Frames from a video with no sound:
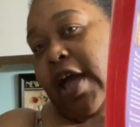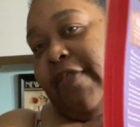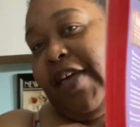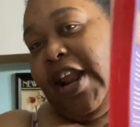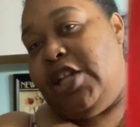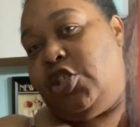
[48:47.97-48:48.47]

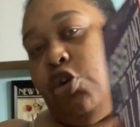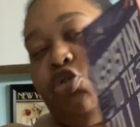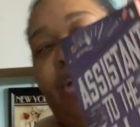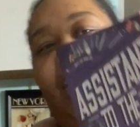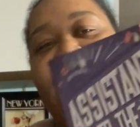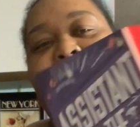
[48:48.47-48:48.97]
that I told
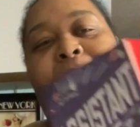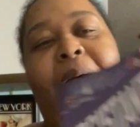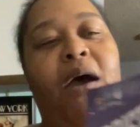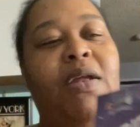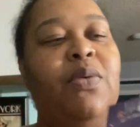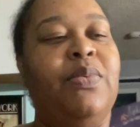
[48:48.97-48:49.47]
you guys
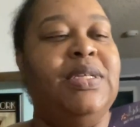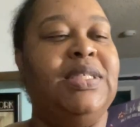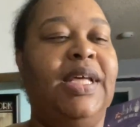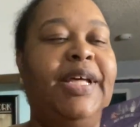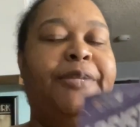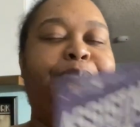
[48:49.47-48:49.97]
about. It was
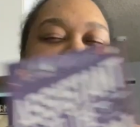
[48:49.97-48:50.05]
a,